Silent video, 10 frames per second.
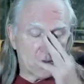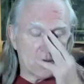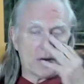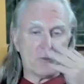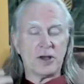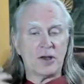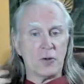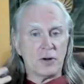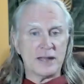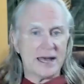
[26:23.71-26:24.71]
Whenever you
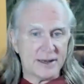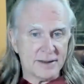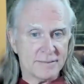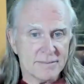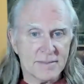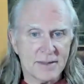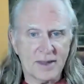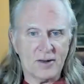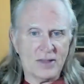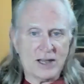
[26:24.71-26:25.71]
go into that
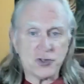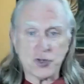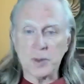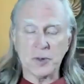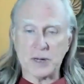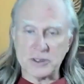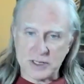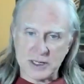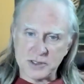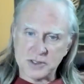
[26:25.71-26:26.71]
you know that's schumann
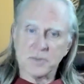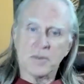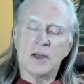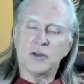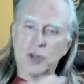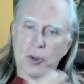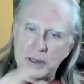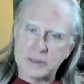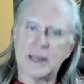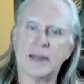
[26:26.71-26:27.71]
resonance so
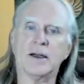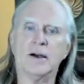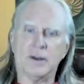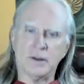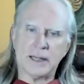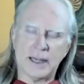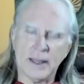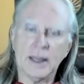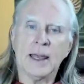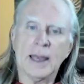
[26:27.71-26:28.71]
it's like oh
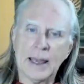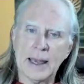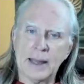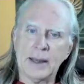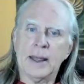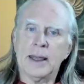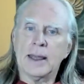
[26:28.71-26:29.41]
okay and